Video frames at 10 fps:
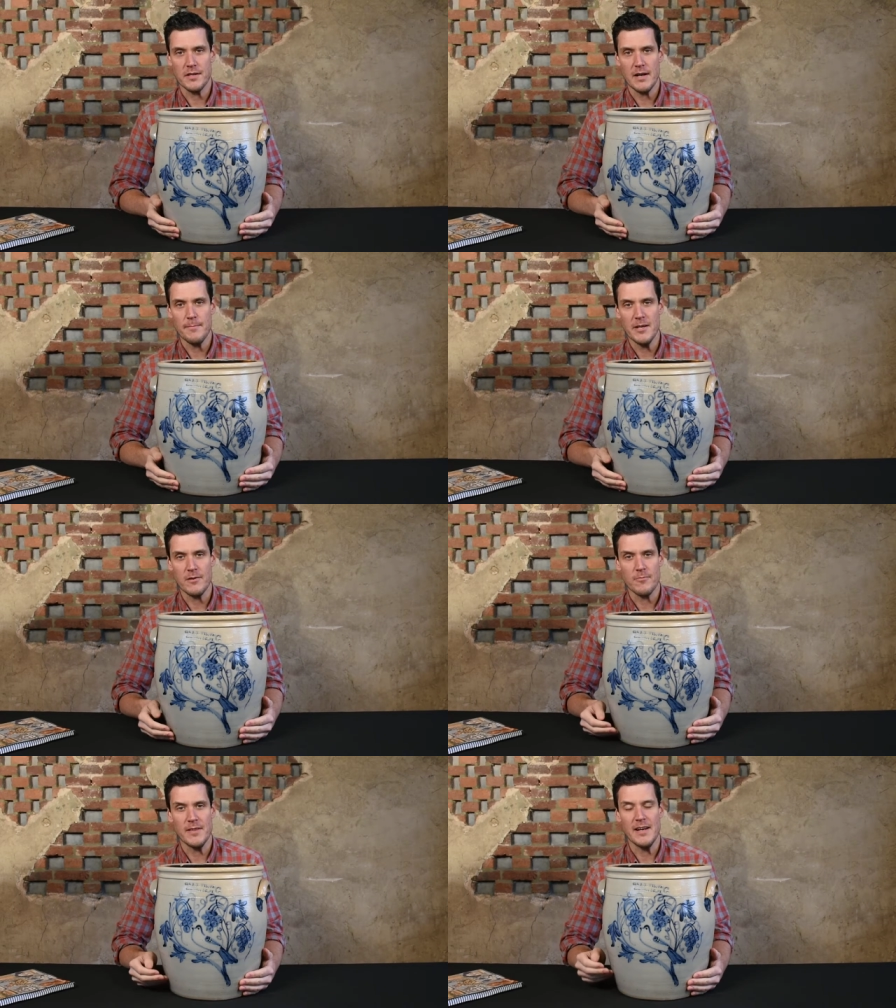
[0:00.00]
and I'm
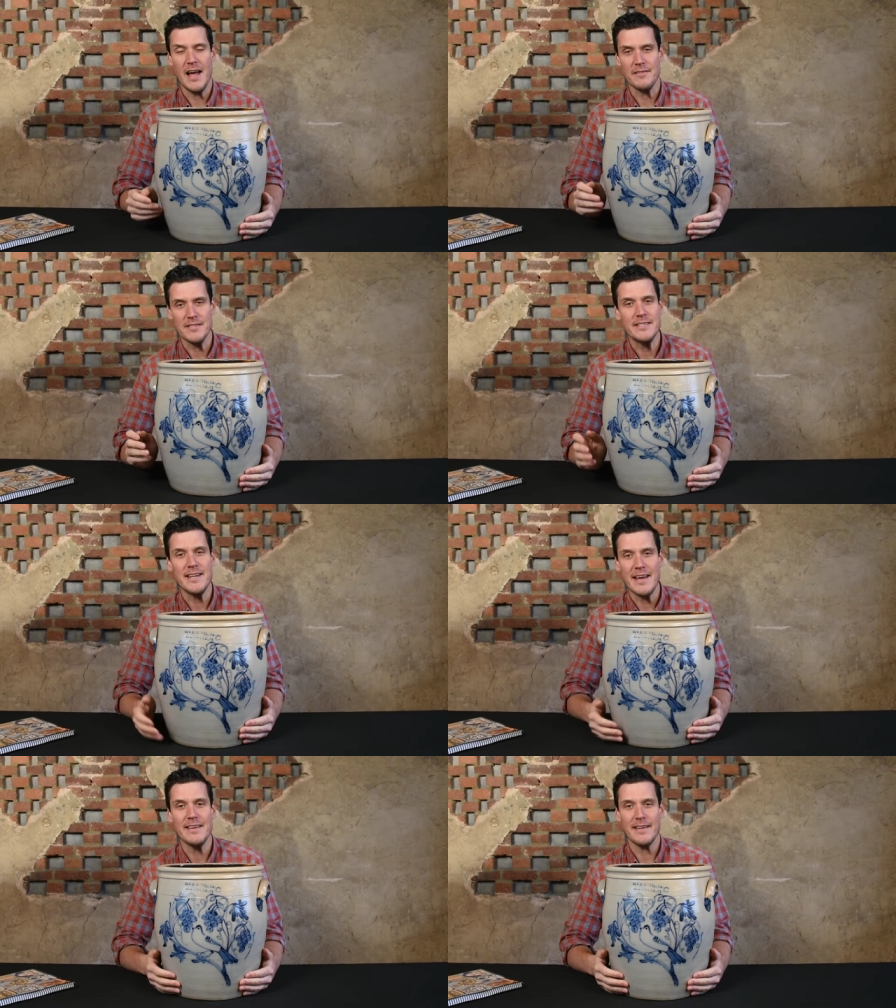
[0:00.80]
here with an
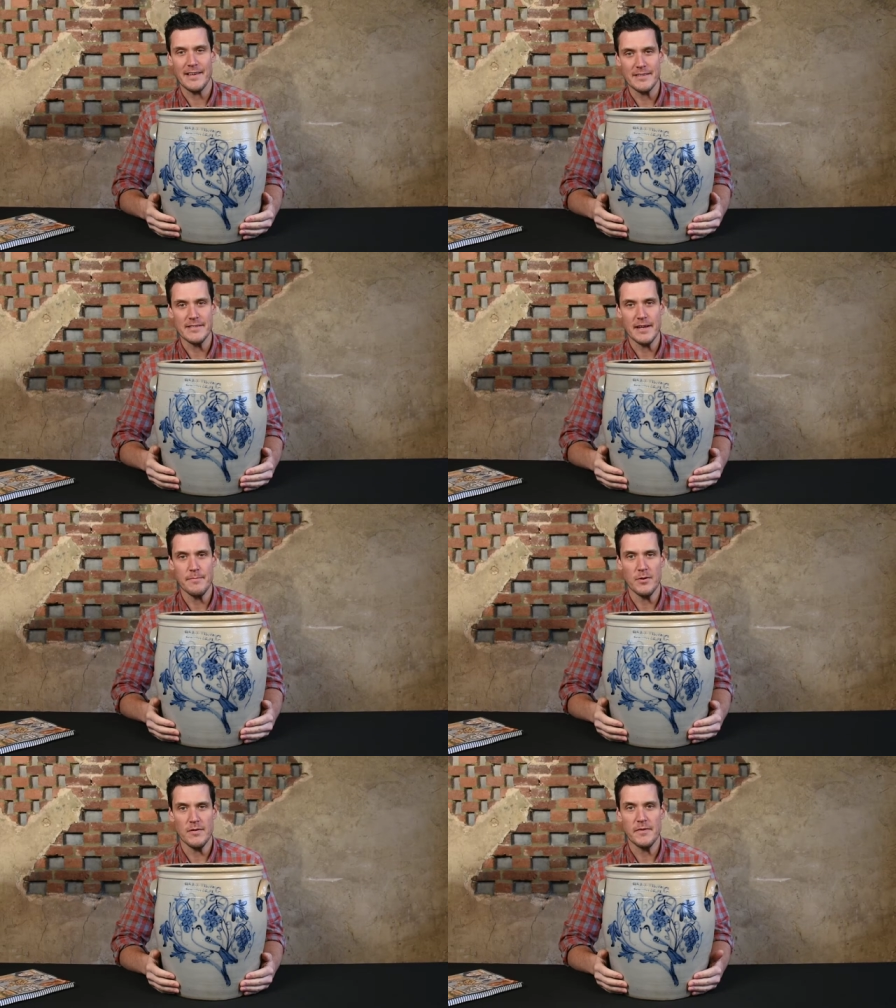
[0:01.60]
outstanding
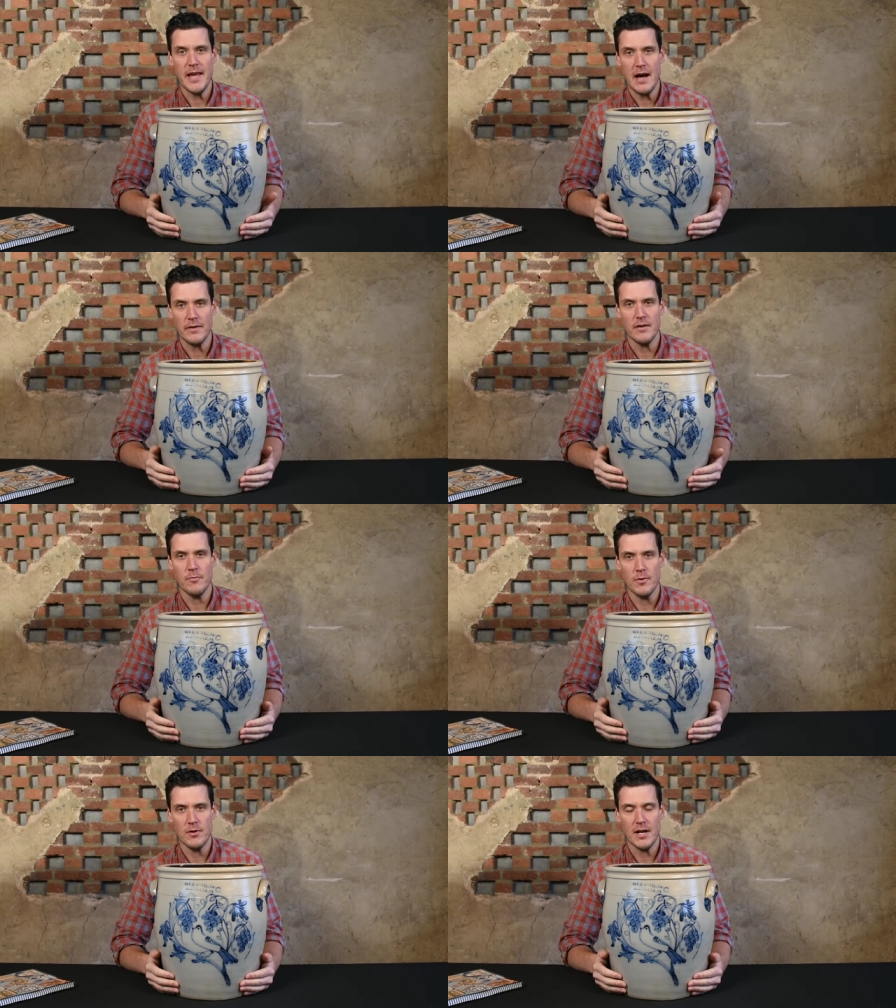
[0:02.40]
example of Cowden
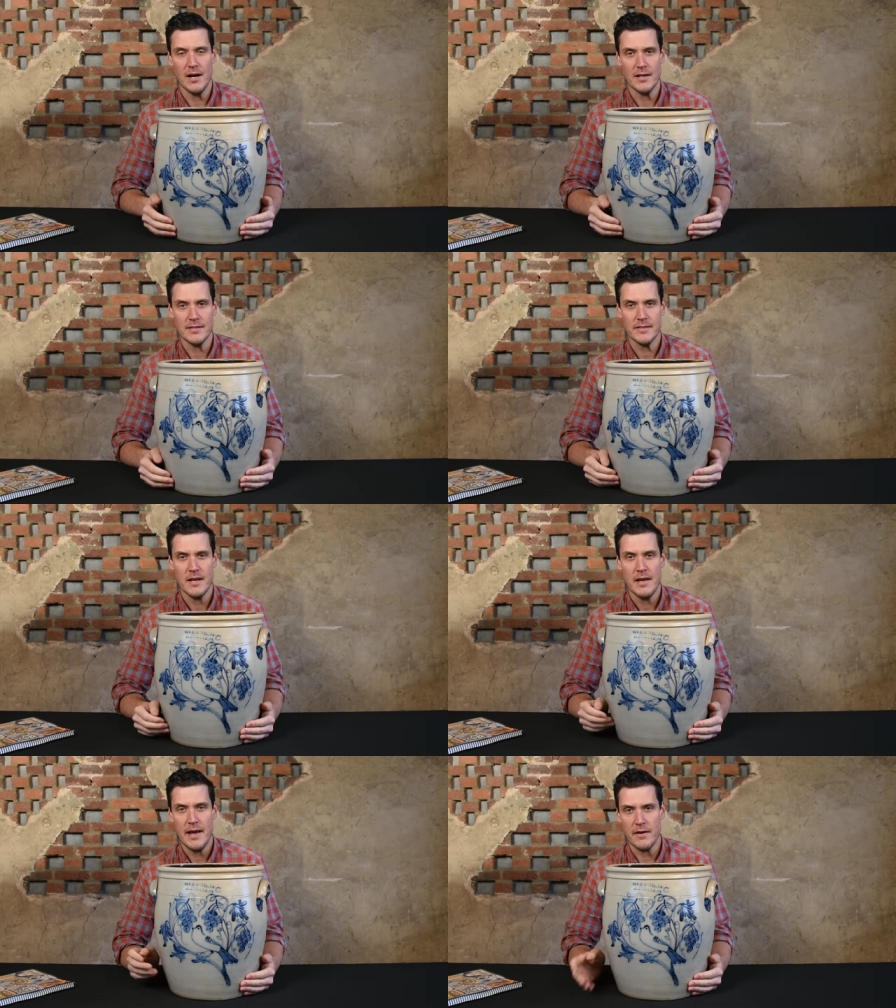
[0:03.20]
and Wilcox
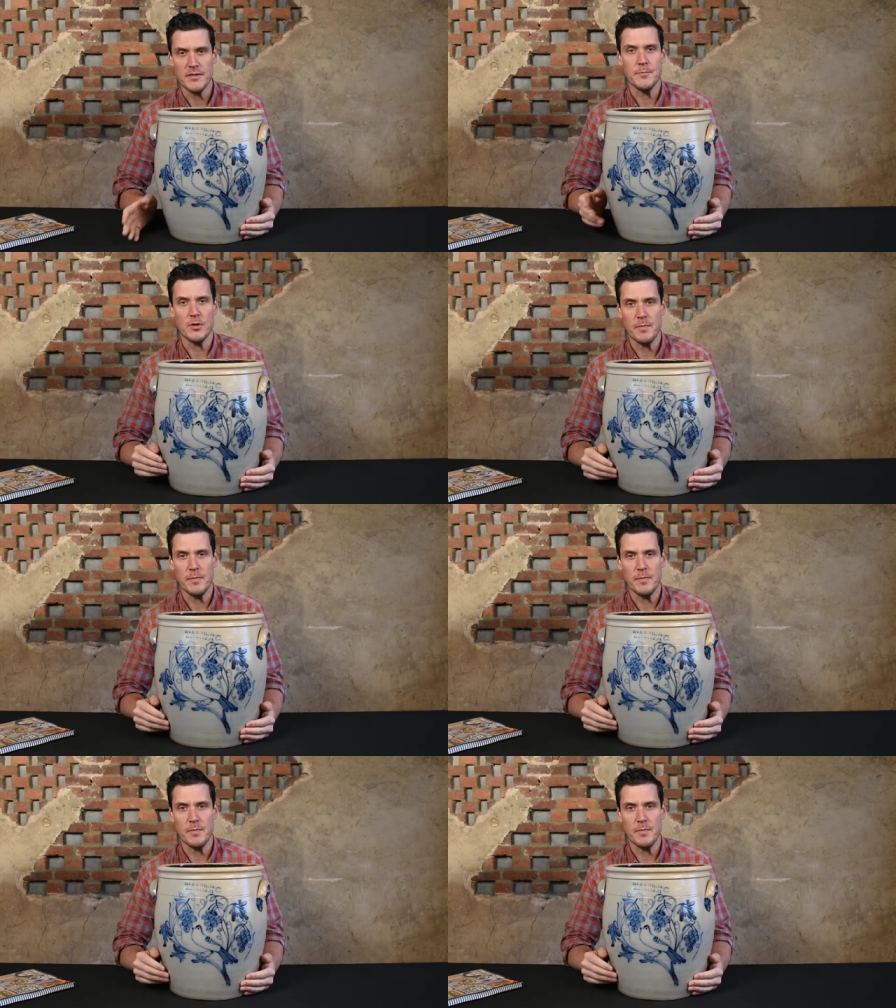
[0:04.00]
Harrisburg,